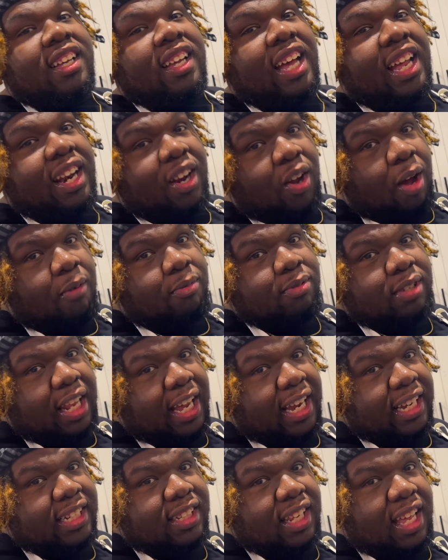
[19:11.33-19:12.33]
I know I was
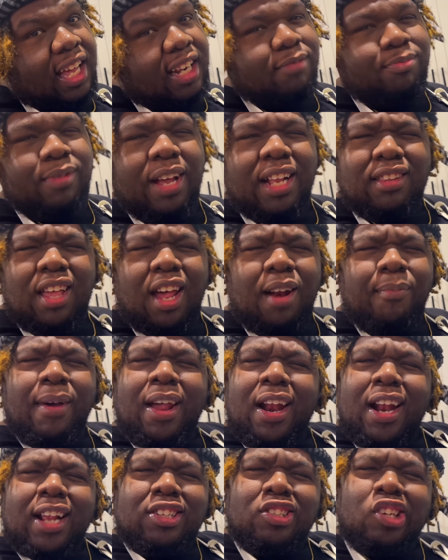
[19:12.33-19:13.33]
like, sliders, but I thought
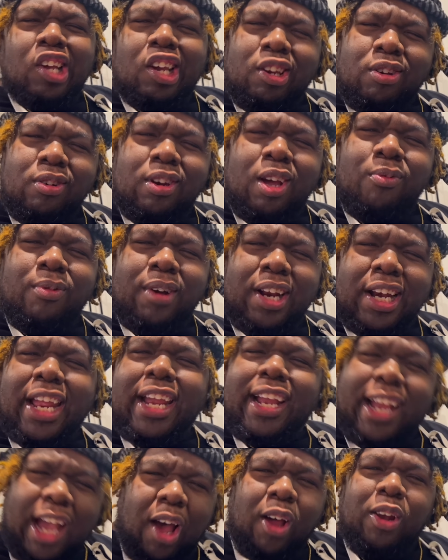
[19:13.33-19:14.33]
about it, I said, you know what, they
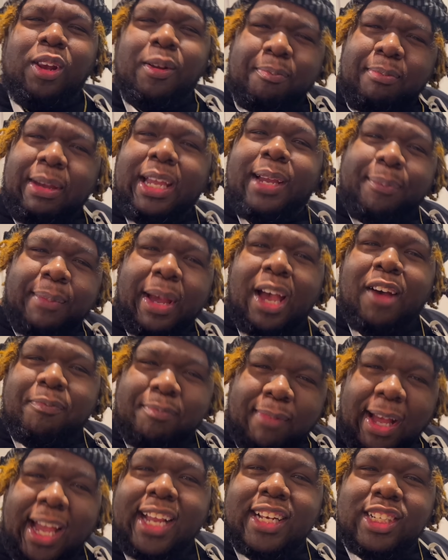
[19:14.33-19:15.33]
call them big mouth
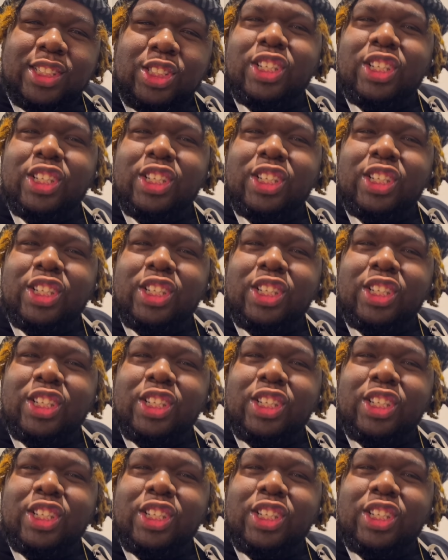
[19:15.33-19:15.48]
bites. Mm-hmm.